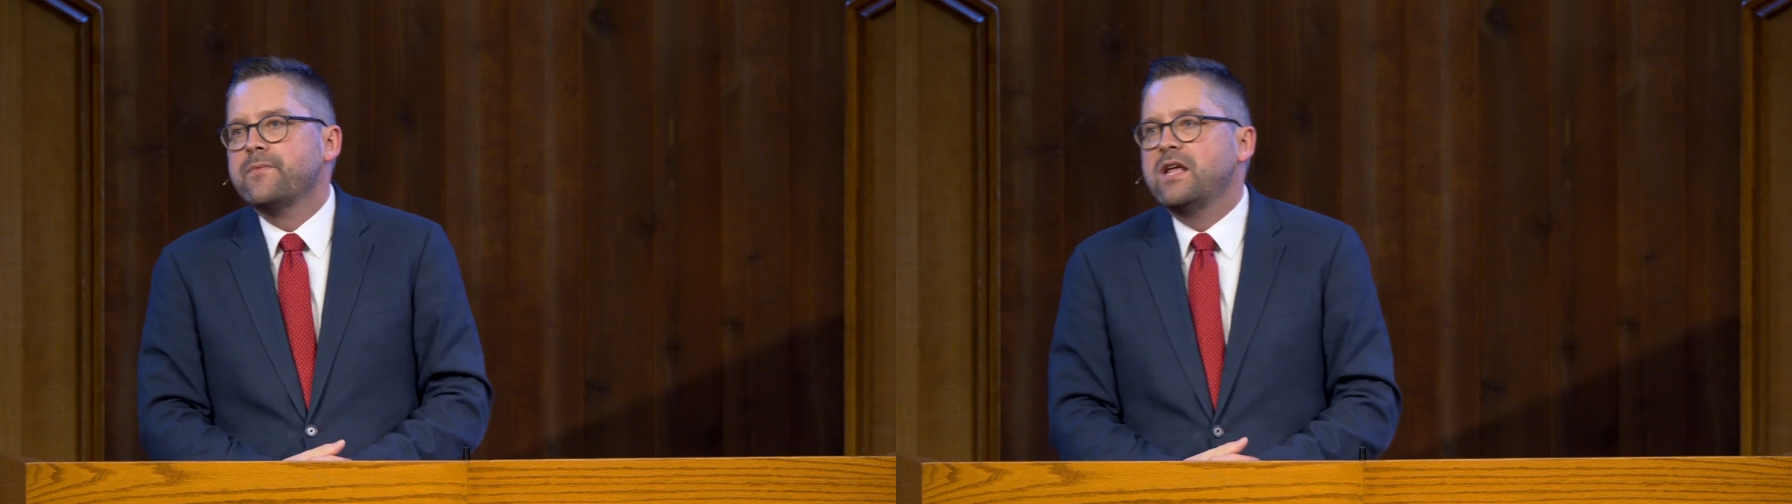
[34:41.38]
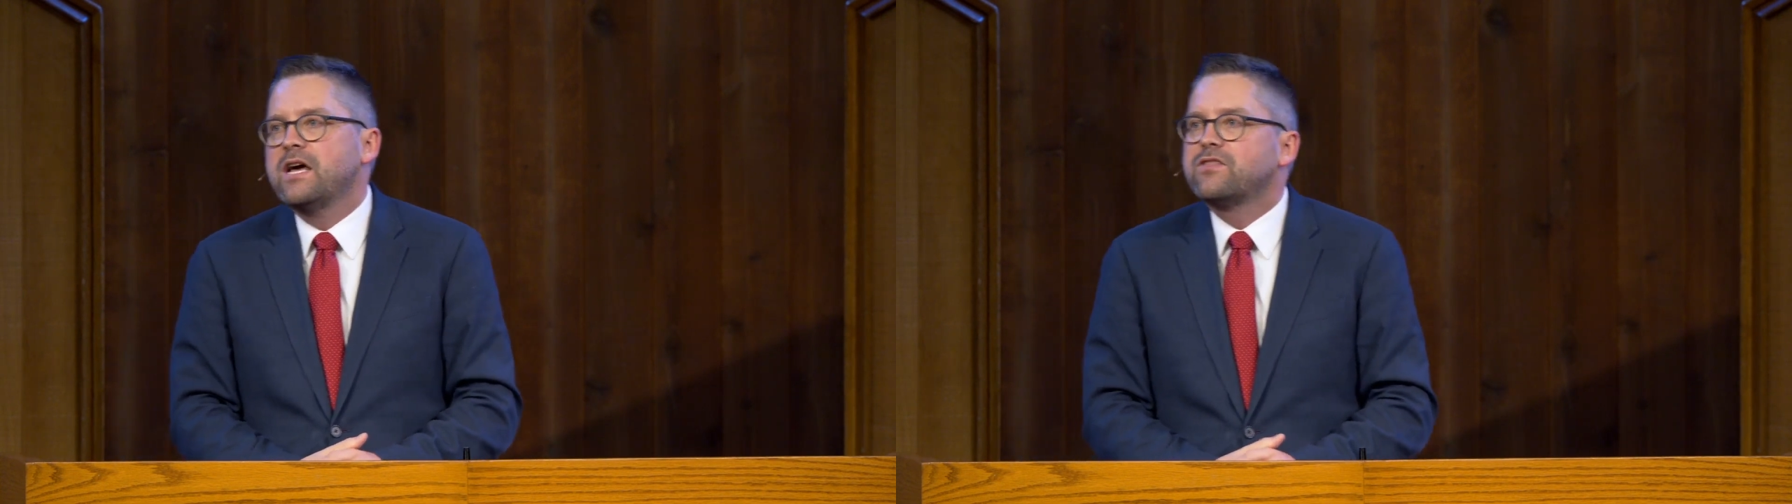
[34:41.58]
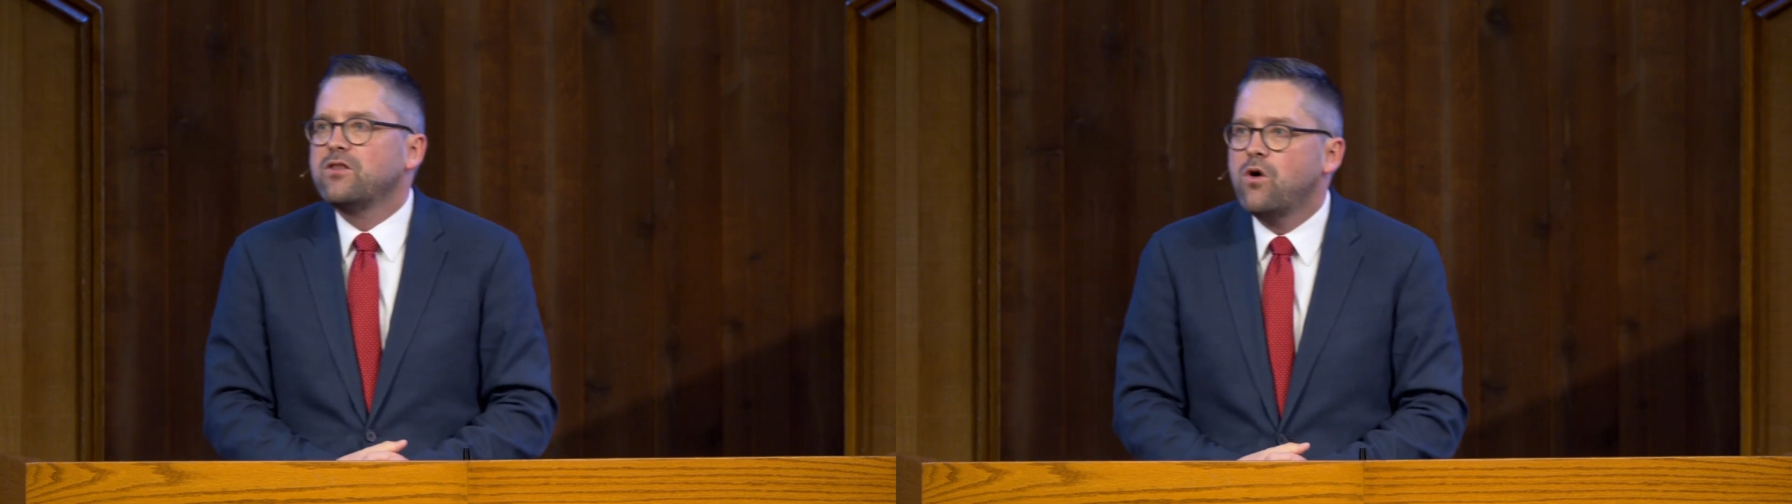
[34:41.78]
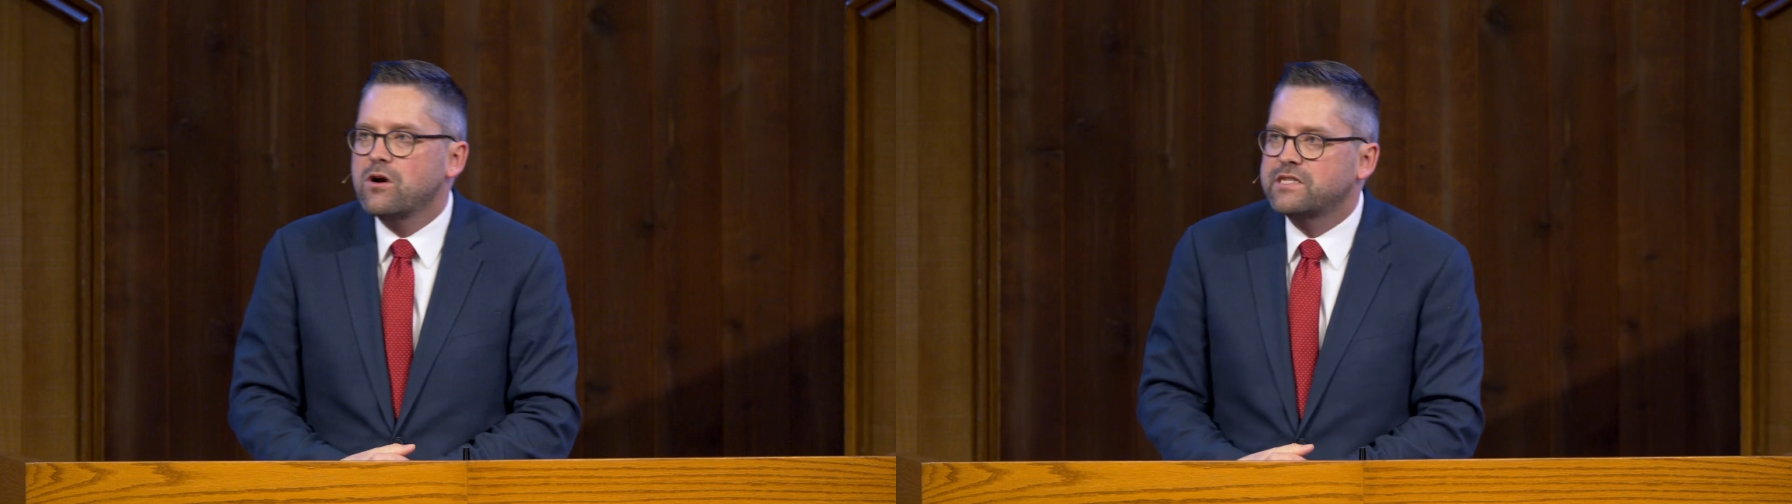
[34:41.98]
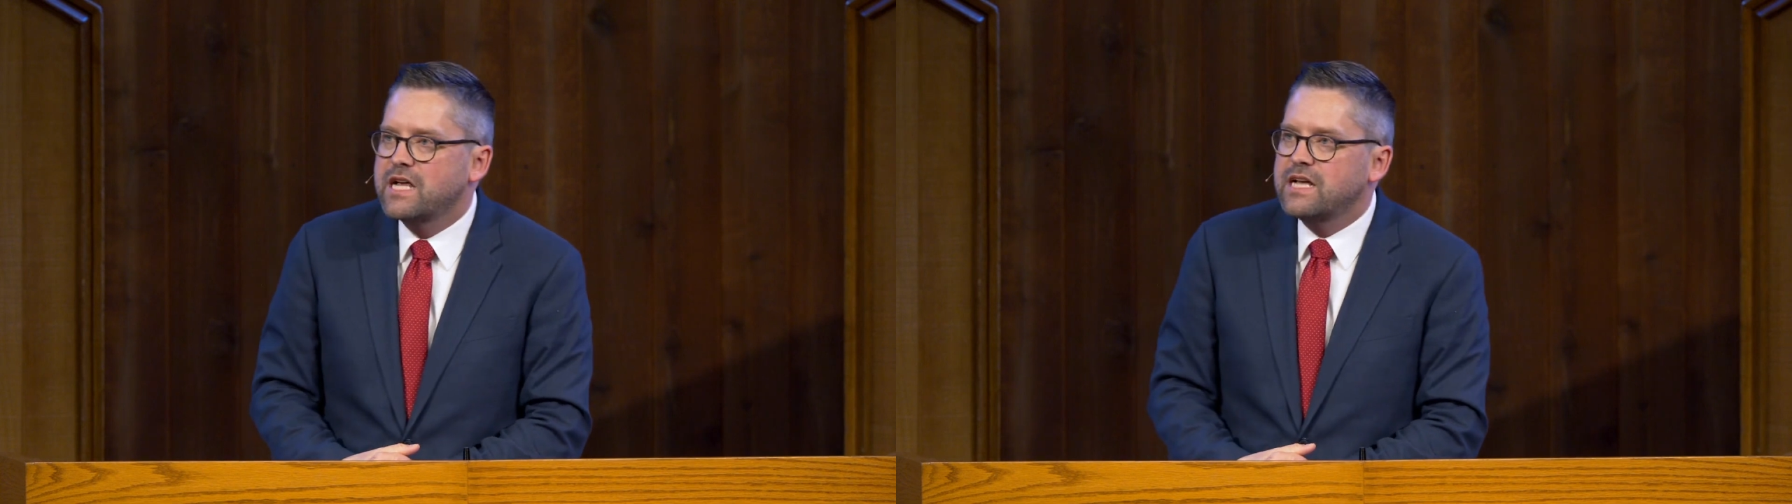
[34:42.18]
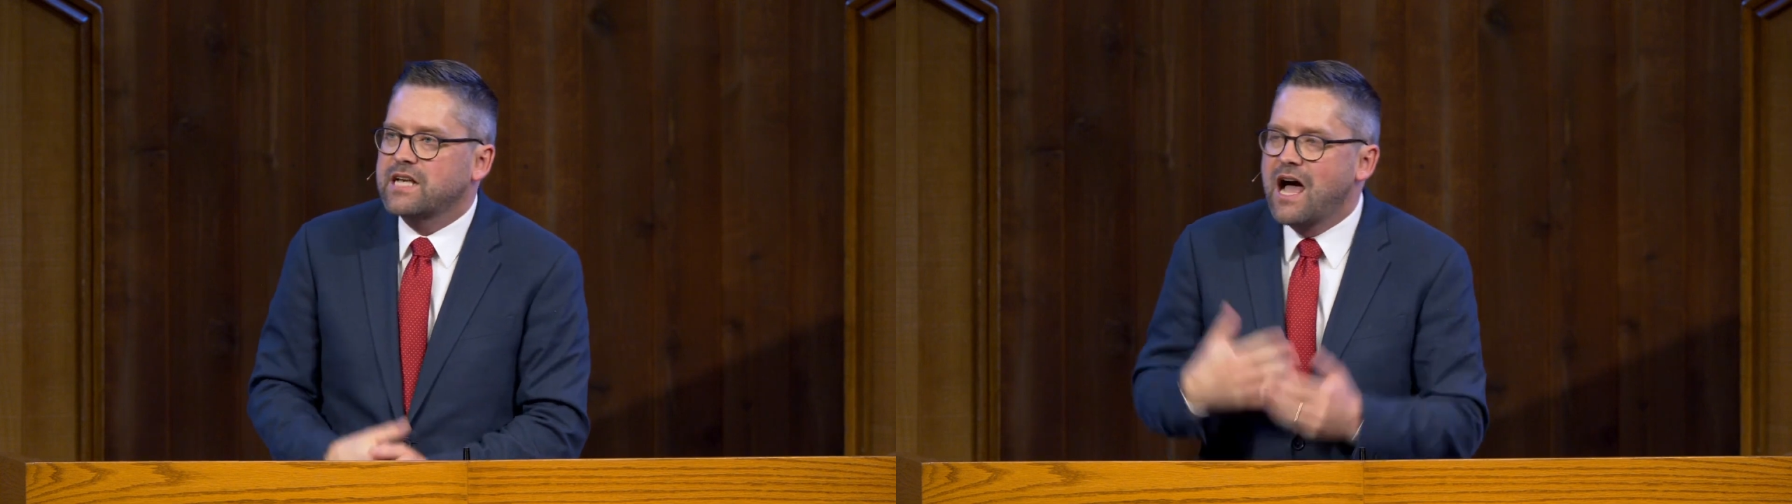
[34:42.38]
And yet the Lord says,